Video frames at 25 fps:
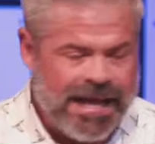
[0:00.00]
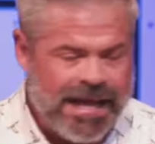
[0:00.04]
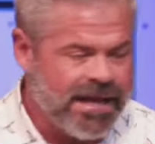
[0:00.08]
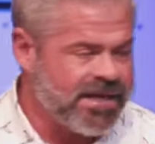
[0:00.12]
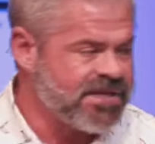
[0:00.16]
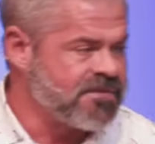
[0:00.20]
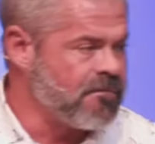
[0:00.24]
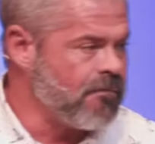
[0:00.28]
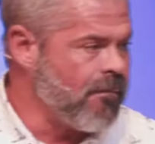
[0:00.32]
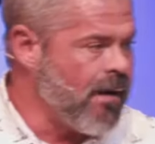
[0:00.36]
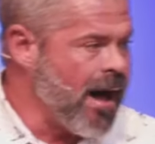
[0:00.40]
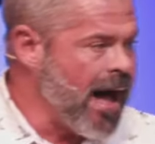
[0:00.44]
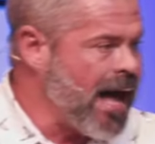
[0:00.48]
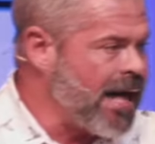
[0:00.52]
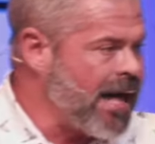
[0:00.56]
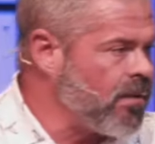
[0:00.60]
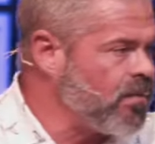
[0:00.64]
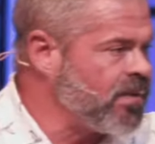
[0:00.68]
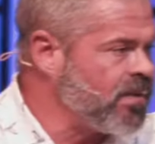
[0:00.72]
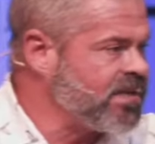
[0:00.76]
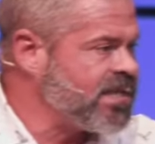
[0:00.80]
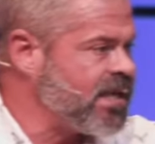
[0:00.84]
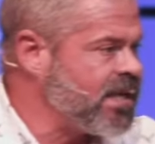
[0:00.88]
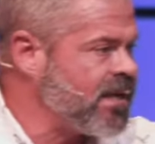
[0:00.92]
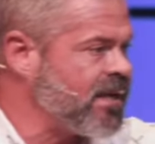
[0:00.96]
and his
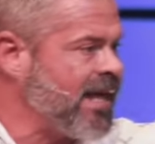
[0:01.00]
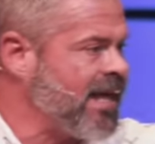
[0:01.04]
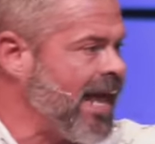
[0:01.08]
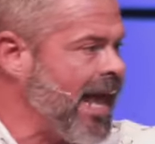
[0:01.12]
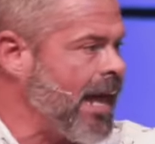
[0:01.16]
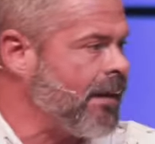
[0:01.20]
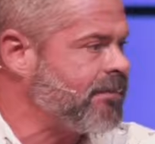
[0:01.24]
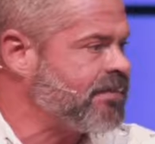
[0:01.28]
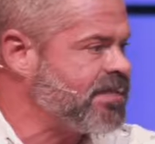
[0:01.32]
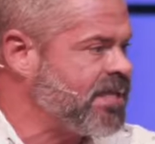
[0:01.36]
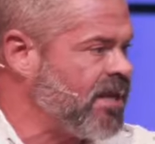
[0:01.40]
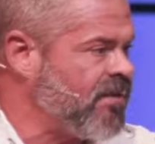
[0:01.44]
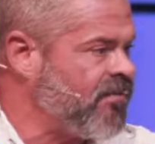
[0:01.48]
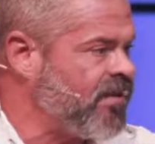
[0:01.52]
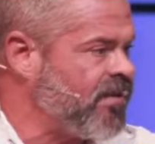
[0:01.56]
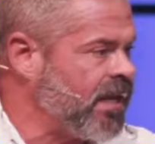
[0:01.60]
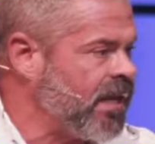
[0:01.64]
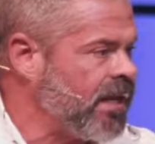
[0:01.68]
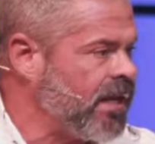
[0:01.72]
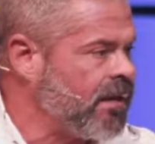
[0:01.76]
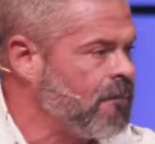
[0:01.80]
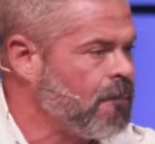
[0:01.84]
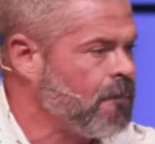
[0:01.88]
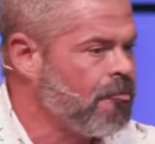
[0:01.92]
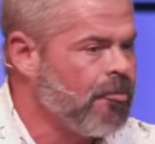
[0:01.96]
mind was in
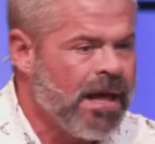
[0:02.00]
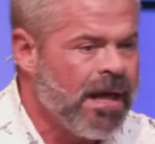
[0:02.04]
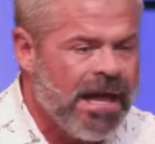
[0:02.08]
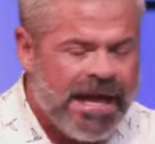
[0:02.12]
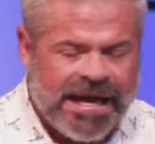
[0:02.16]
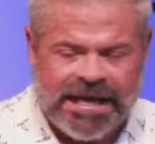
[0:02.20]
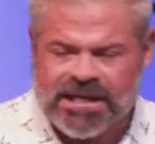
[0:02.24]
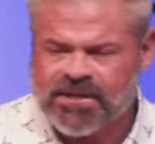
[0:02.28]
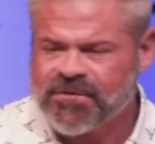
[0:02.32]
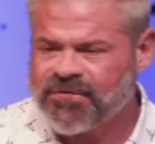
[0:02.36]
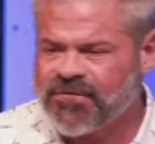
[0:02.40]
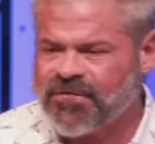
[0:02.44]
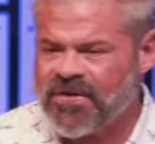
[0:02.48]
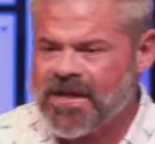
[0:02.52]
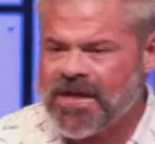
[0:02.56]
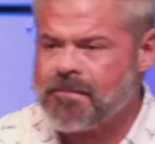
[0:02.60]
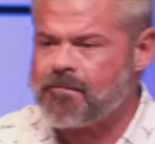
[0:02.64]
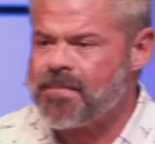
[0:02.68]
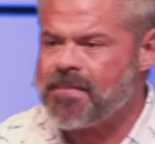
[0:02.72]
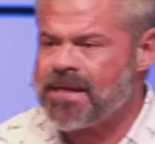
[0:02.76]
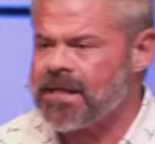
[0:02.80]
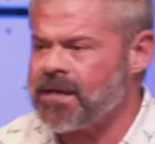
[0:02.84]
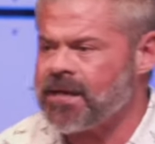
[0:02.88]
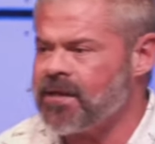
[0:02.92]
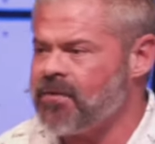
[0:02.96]
captivity. His
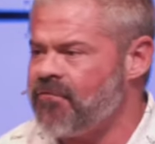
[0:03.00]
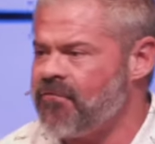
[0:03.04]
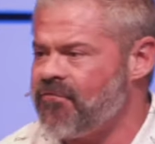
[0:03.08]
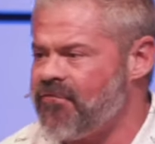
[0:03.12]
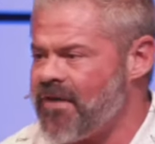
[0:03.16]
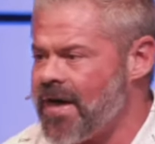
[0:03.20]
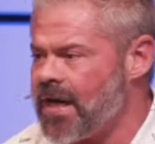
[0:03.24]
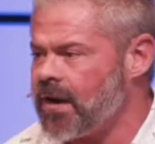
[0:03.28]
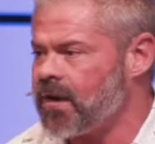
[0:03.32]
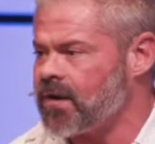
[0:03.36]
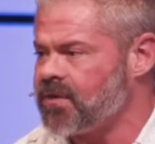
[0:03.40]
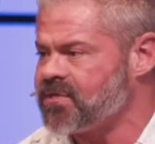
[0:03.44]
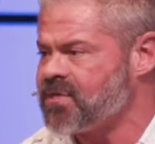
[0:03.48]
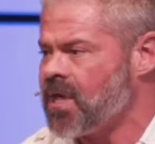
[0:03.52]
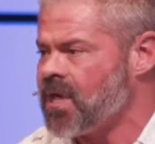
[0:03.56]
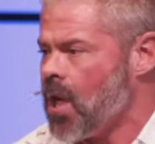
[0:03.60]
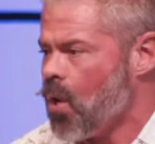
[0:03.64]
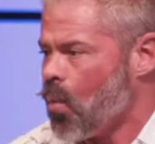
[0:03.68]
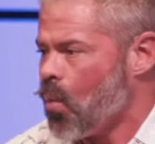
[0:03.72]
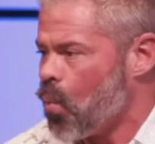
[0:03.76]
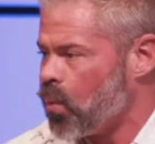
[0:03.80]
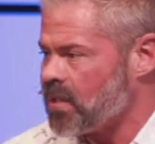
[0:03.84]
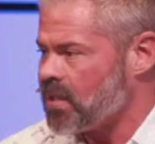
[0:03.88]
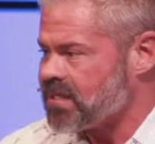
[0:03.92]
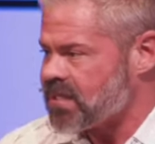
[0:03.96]
feet being in fetters
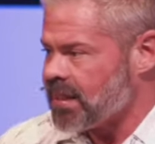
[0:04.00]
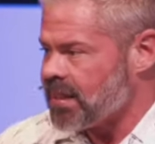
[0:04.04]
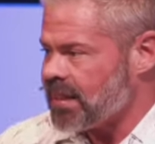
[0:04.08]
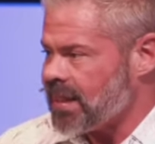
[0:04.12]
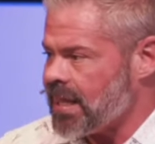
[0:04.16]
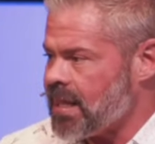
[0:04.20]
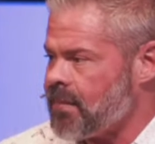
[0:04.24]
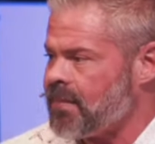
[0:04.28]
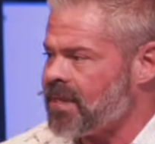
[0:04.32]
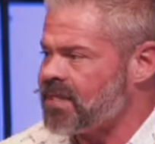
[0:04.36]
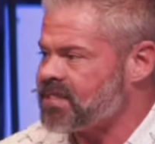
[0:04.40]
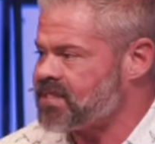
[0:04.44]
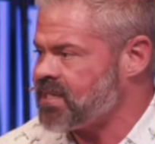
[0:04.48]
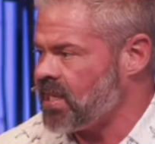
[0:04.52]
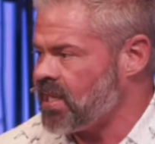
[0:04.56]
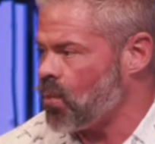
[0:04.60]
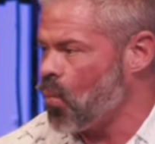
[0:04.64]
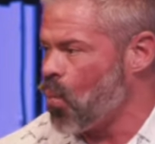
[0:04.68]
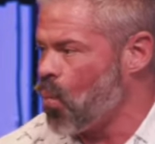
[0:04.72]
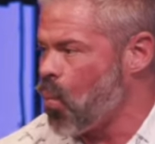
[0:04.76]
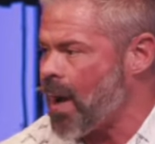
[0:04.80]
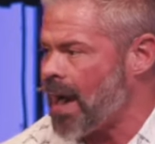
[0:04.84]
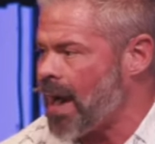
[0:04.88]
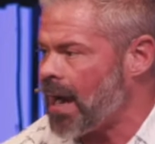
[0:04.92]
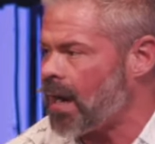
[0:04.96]
was
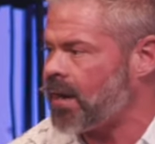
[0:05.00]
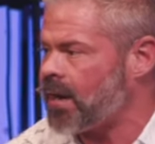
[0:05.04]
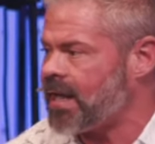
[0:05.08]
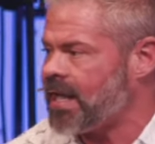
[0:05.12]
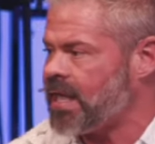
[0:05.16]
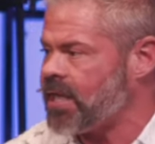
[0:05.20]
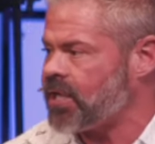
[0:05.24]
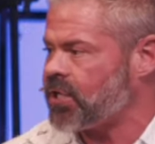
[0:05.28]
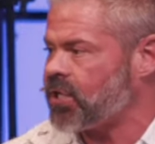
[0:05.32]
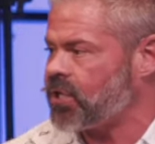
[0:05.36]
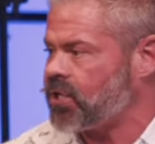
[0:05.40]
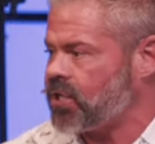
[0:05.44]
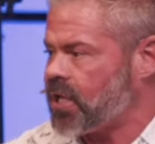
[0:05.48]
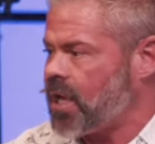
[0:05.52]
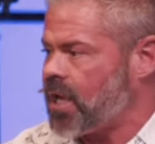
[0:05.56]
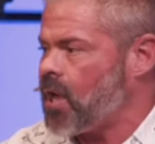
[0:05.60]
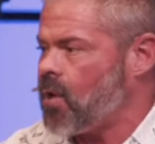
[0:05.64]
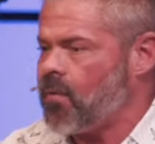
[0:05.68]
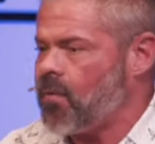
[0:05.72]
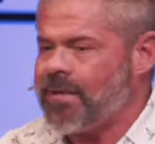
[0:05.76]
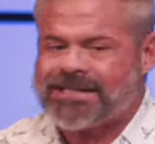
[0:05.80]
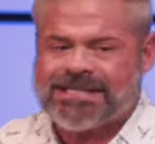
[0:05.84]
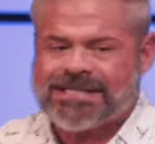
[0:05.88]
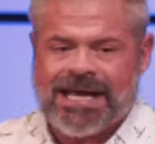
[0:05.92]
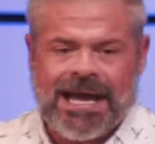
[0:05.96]
limiting where he could
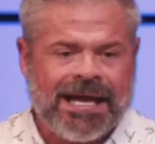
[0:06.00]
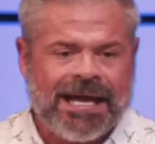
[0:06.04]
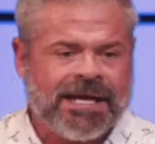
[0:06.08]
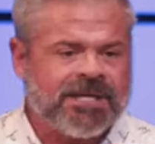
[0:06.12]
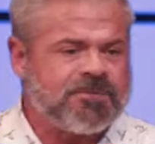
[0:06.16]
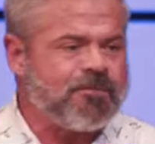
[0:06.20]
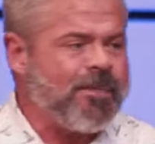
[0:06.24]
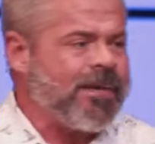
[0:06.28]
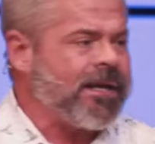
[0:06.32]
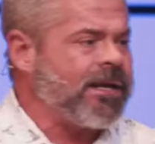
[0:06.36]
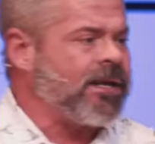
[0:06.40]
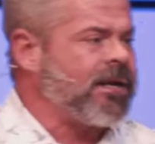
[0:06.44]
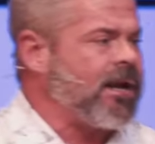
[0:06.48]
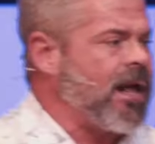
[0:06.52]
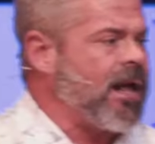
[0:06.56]
go. His hands being